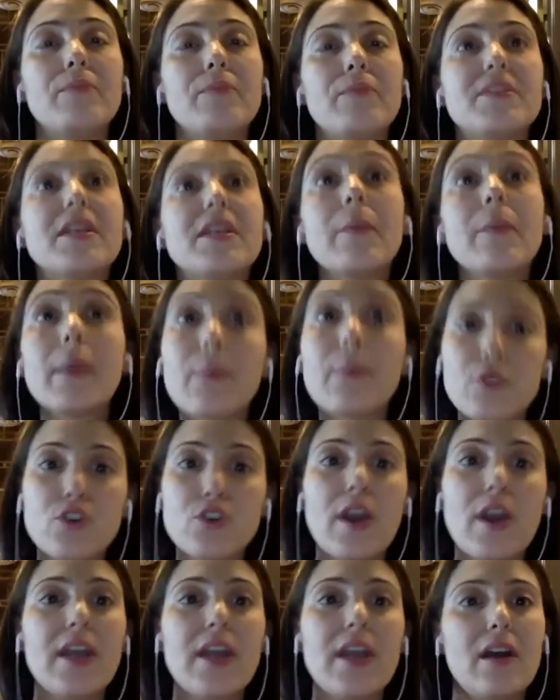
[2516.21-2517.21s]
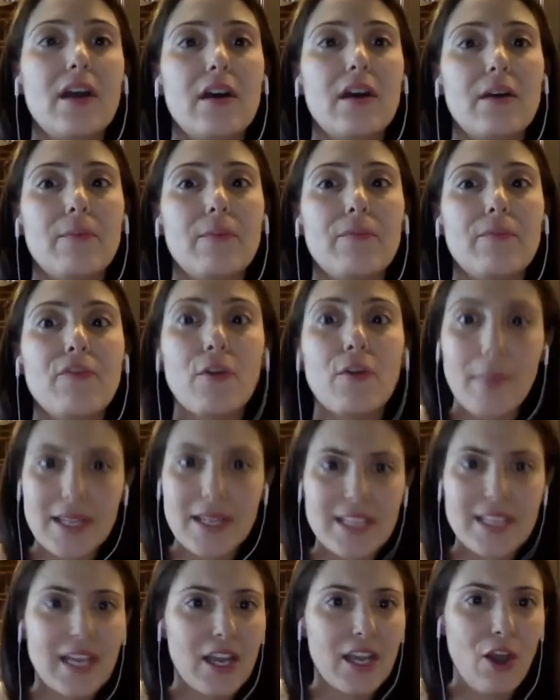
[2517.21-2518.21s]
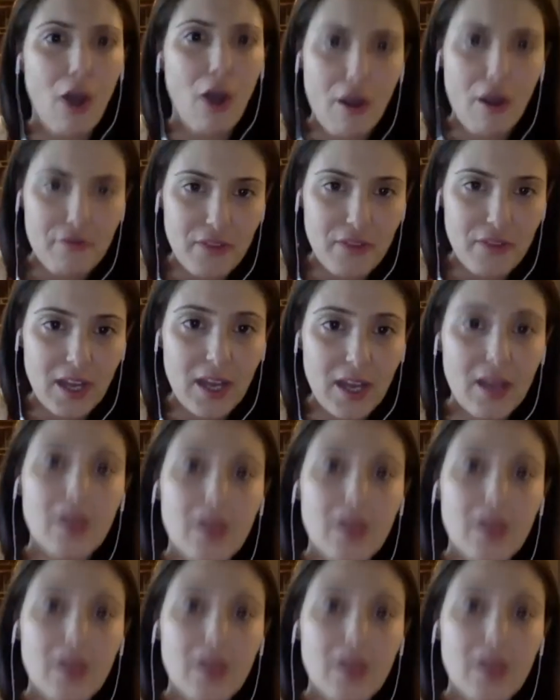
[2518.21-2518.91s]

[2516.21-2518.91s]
some people try um, fermenting coffee.